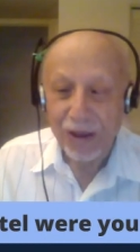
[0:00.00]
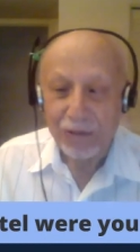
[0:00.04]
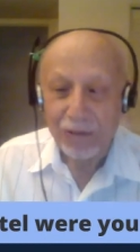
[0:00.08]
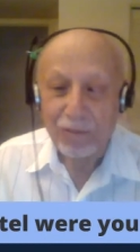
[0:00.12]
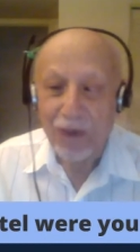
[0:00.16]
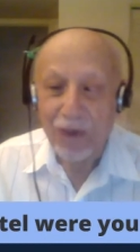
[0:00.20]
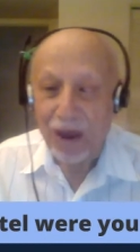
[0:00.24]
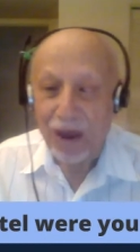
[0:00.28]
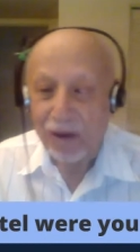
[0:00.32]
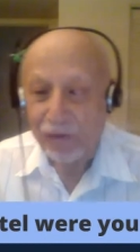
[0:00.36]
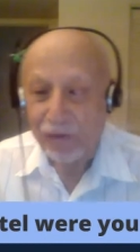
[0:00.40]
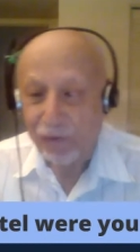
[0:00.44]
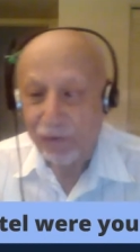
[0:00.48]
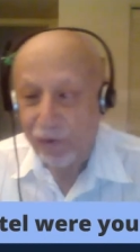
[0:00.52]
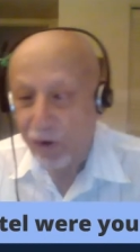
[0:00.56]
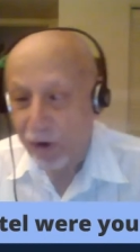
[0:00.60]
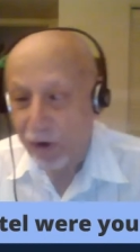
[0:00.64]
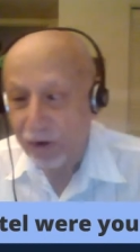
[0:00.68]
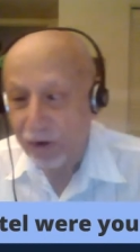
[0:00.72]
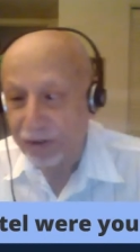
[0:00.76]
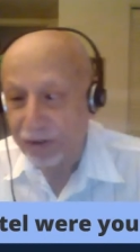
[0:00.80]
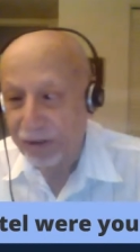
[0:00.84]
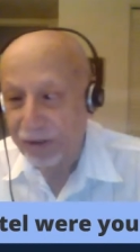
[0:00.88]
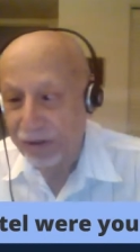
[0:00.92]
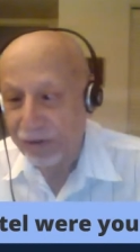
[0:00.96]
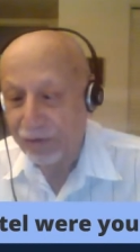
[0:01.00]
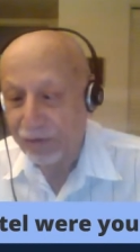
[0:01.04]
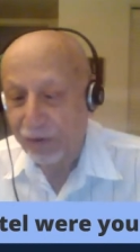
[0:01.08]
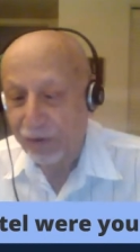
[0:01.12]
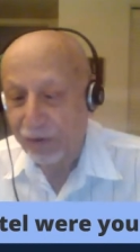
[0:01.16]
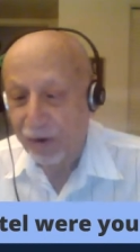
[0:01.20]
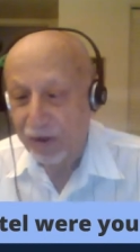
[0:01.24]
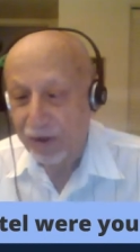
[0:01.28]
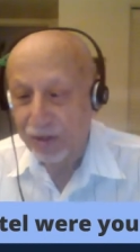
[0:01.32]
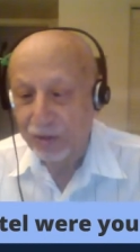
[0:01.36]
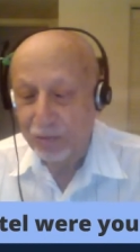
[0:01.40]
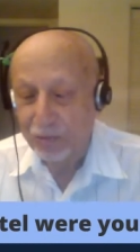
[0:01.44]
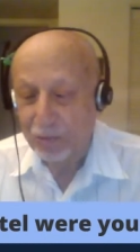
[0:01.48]
My father
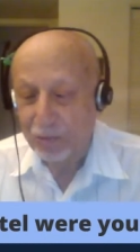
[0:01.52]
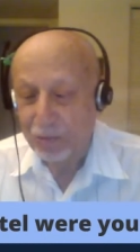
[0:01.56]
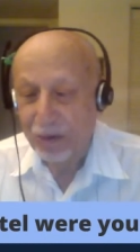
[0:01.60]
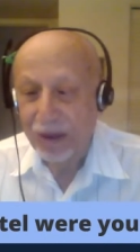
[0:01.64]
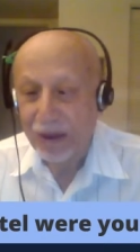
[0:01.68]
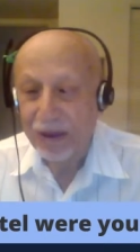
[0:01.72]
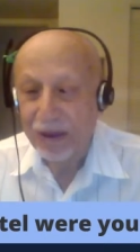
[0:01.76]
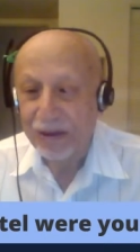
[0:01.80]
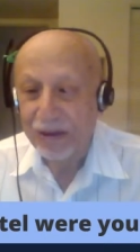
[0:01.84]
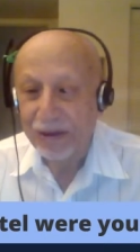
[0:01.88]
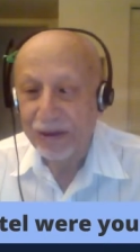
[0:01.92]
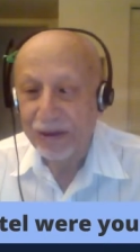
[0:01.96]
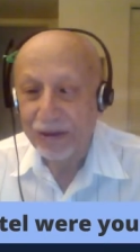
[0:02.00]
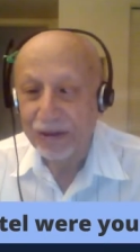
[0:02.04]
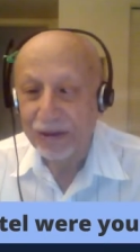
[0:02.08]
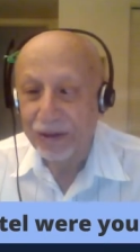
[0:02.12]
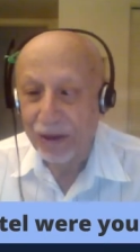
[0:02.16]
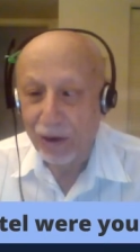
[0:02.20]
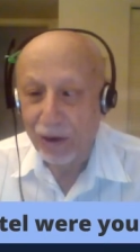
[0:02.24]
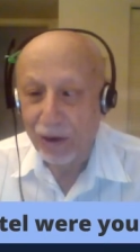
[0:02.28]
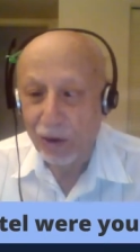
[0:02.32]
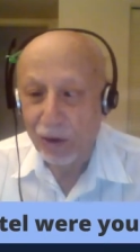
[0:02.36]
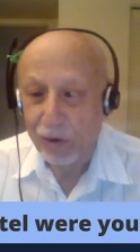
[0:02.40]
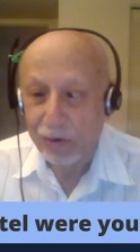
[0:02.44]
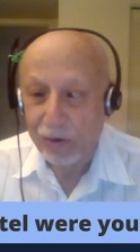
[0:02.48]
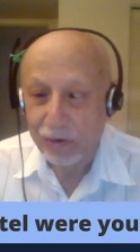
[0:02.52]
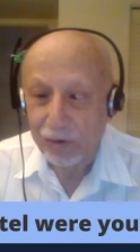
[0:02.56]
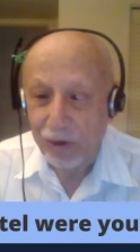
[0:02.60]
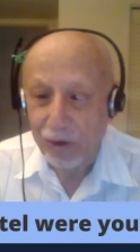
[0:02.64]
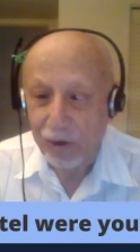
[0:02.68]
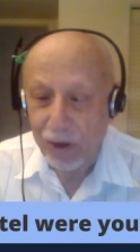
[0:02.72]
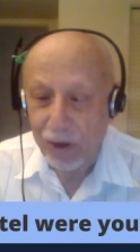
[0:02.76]
was playing in the lo-